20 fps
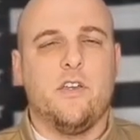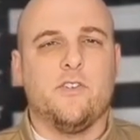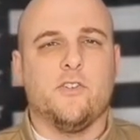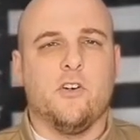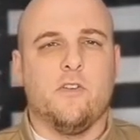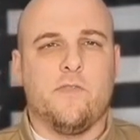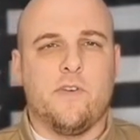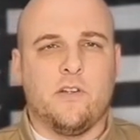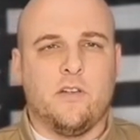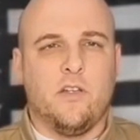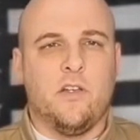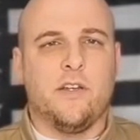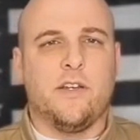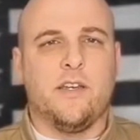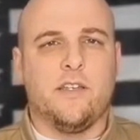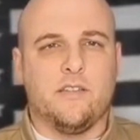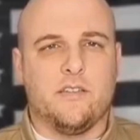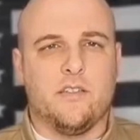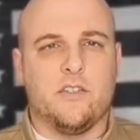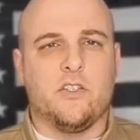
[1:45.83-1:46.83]
So if you're
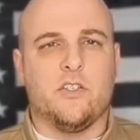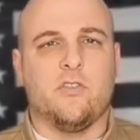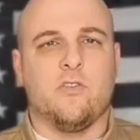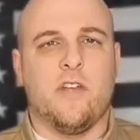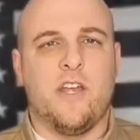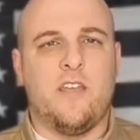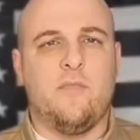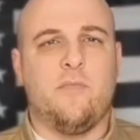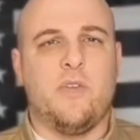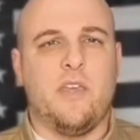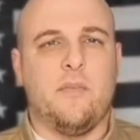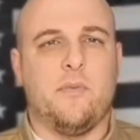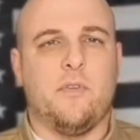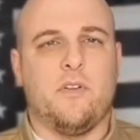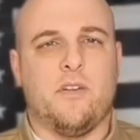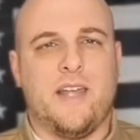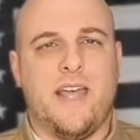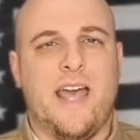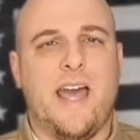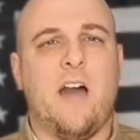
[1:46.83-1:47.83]
looking to train
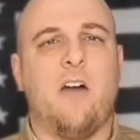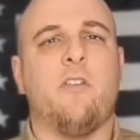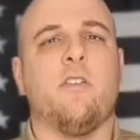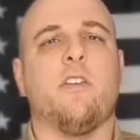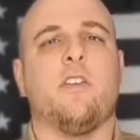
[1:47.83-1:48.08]
people on how